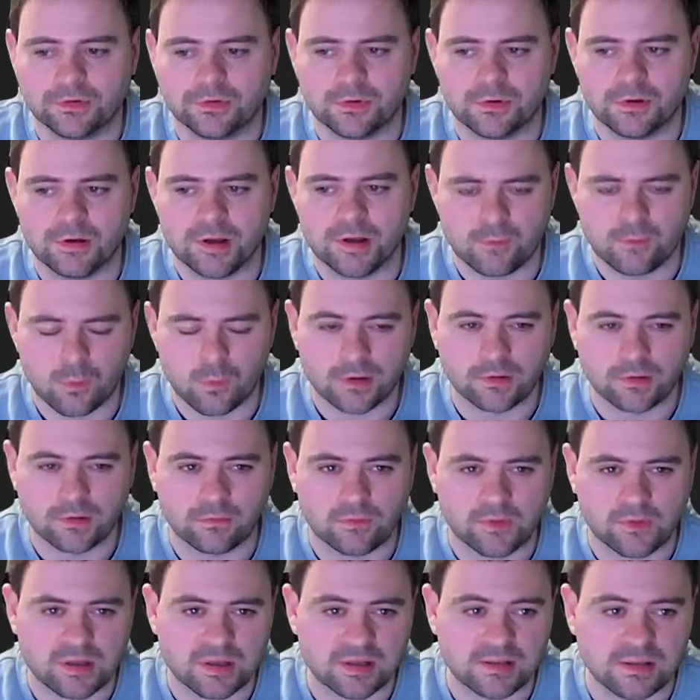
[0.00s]
another one
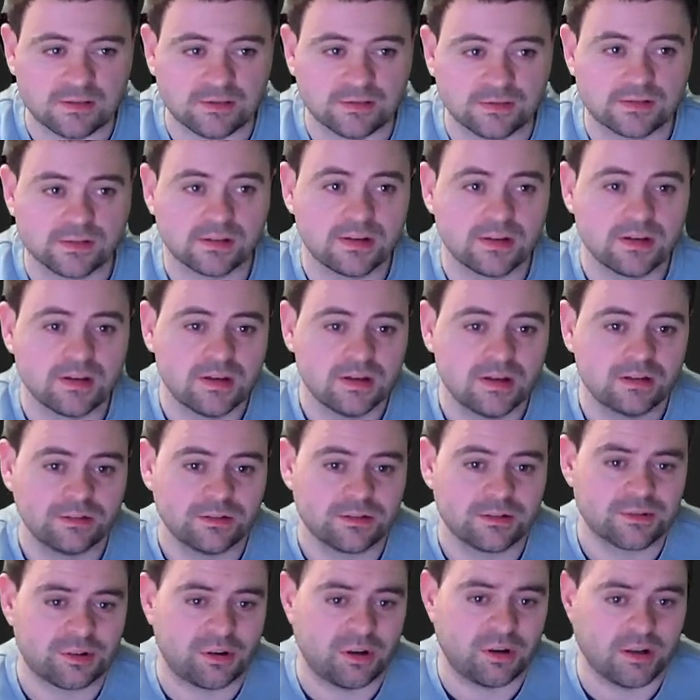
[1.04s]
of these
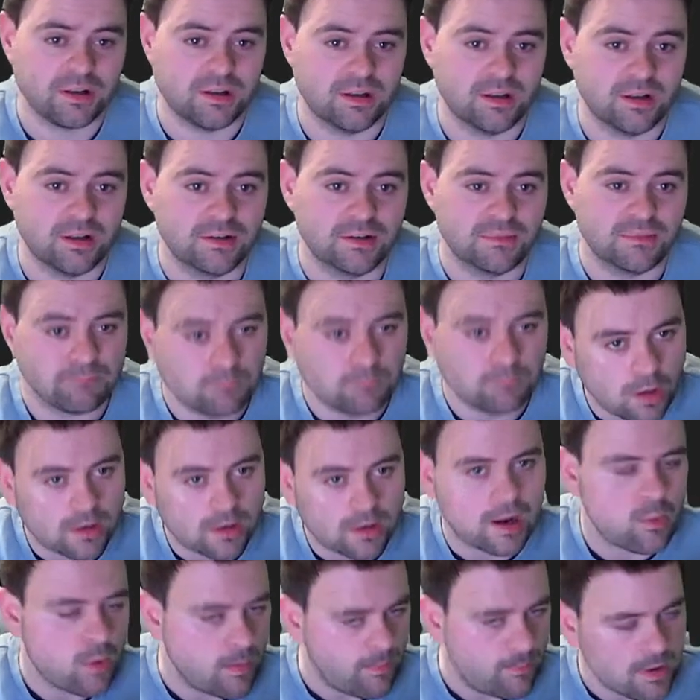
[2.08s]
to try and work
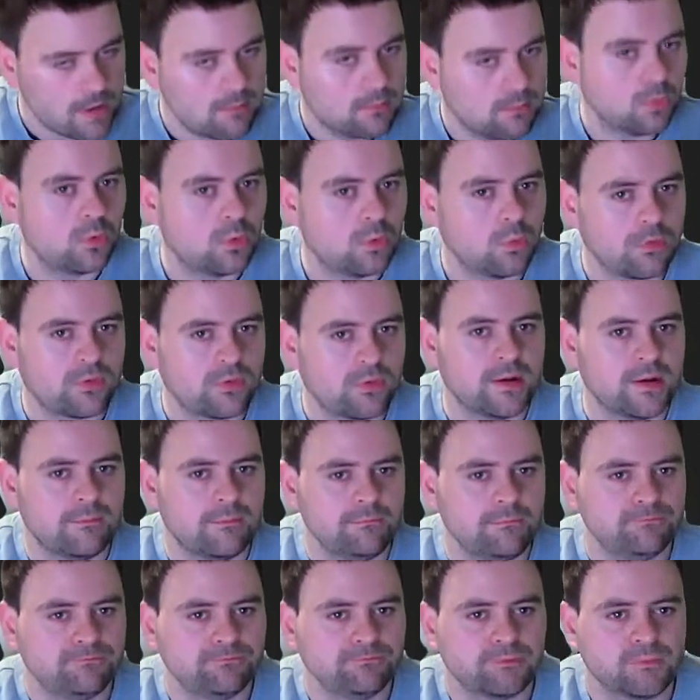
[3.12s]
out a bit more
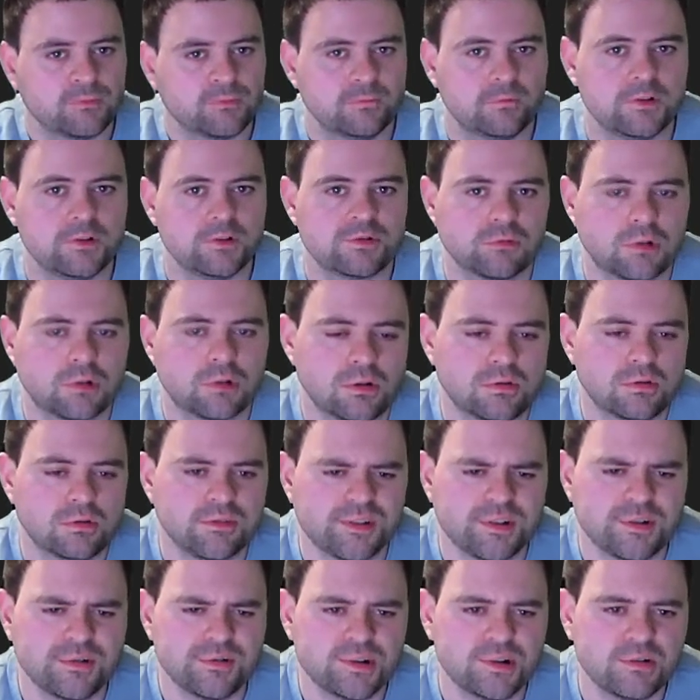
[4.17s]
within Visual Code
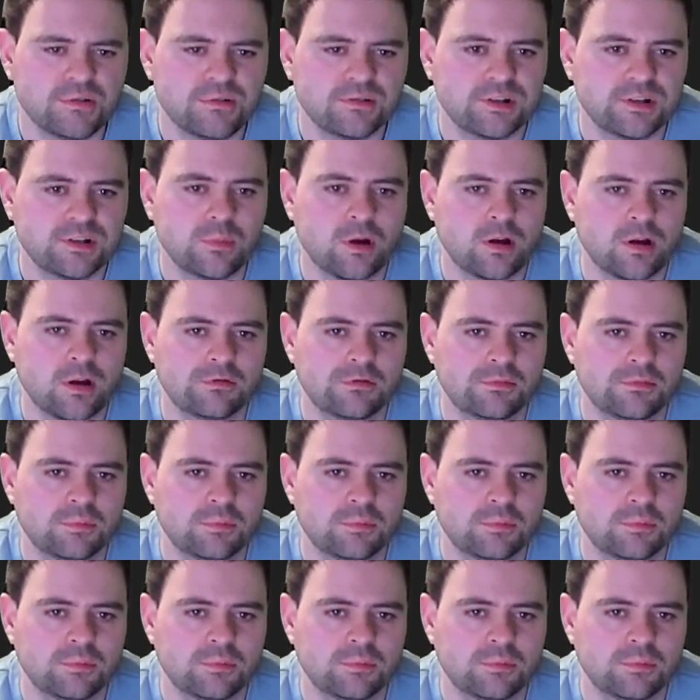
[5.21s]
Studio to see what else we